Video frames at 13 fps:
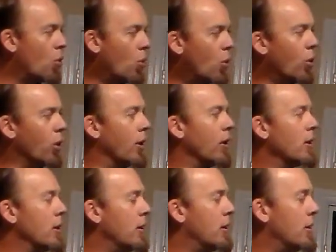
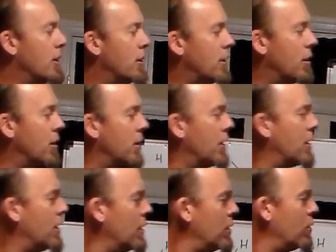Or
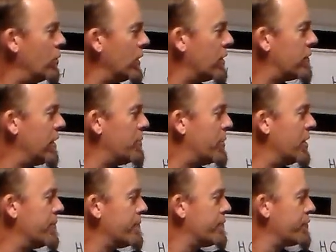we can flip
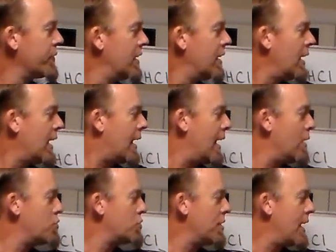it.
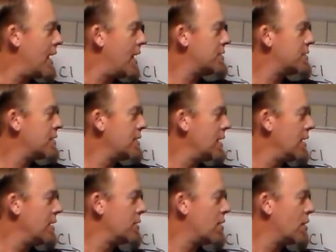Hydrogen adds to the
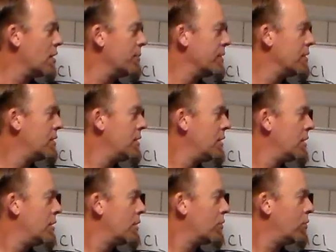end carbon,
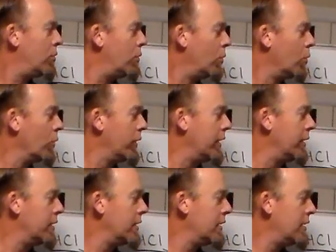
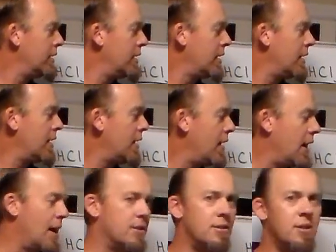chlorine
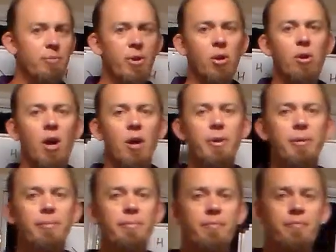adds to the middle carbon.